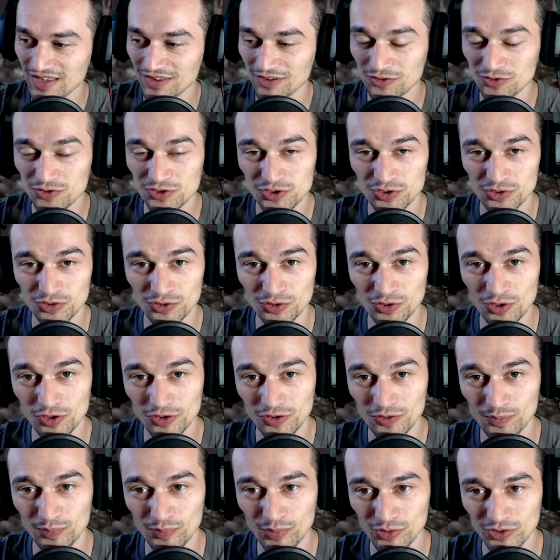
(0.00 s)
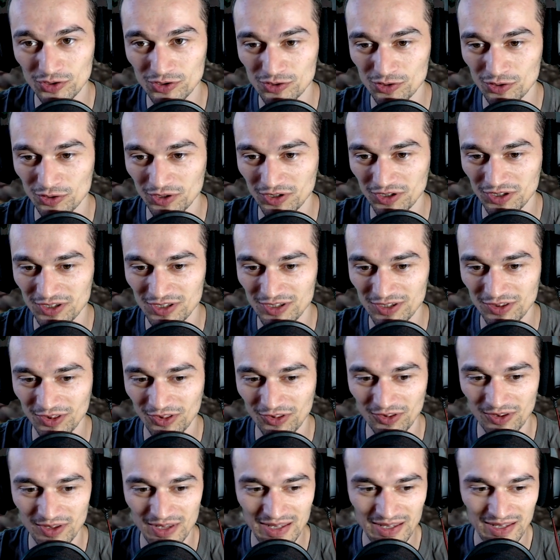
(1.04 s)
should not put your
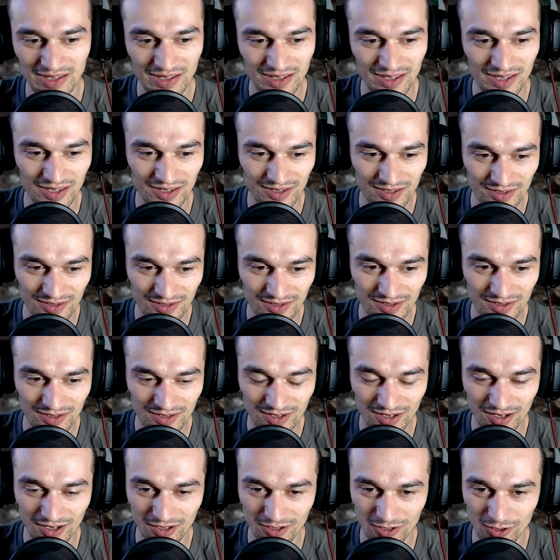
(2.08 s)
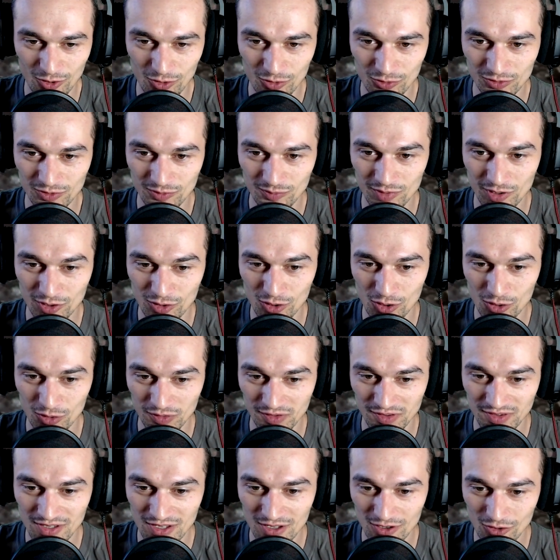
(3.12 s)
kids alone
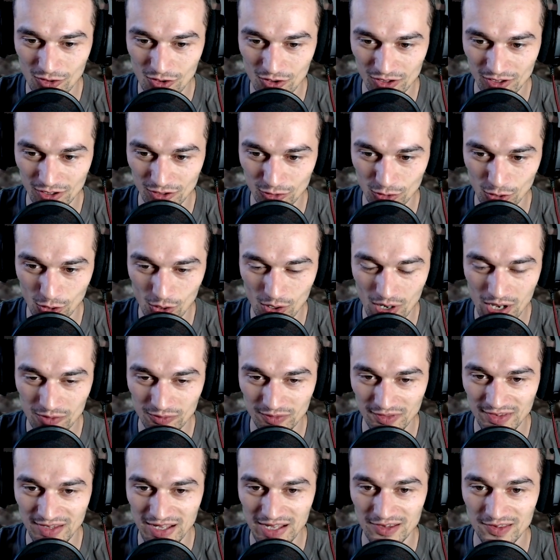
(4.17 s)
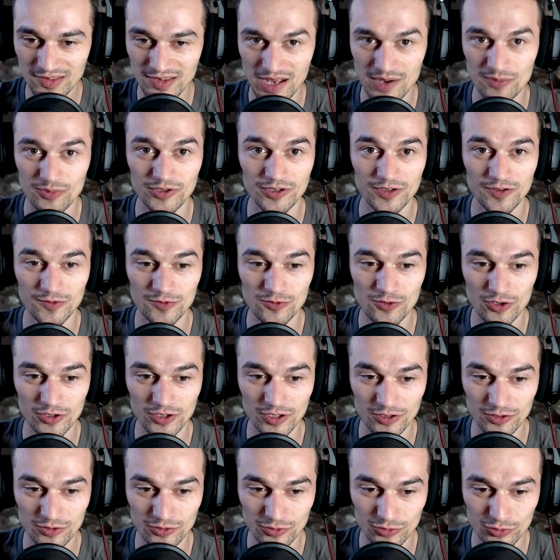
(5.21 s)
because they're gonna go outside, someone is
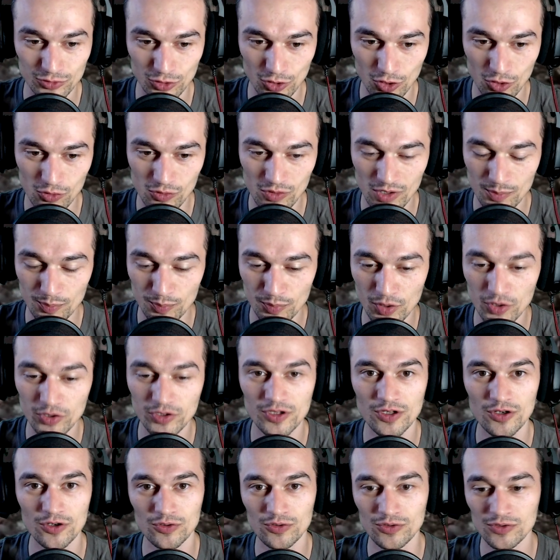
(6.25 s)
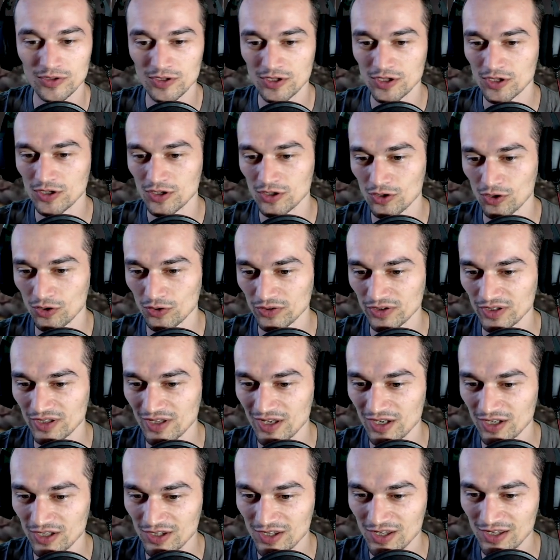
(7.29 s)
gonna throw a bottle on
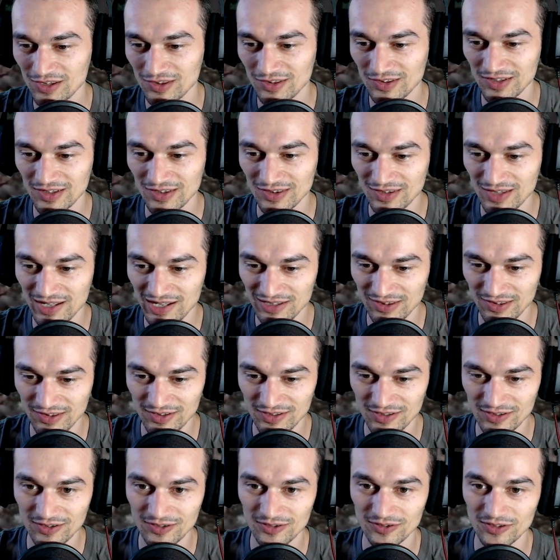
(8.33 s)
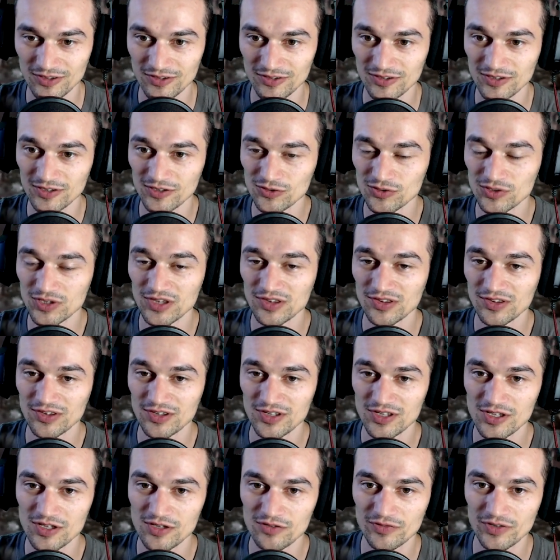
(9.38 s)
their heads and that's it. You can
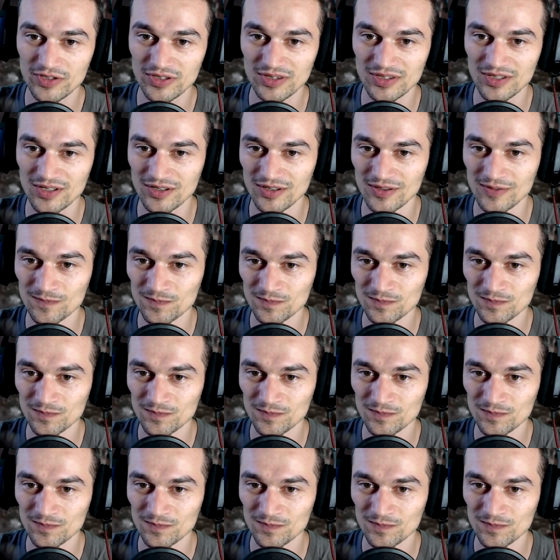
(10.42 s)
see even the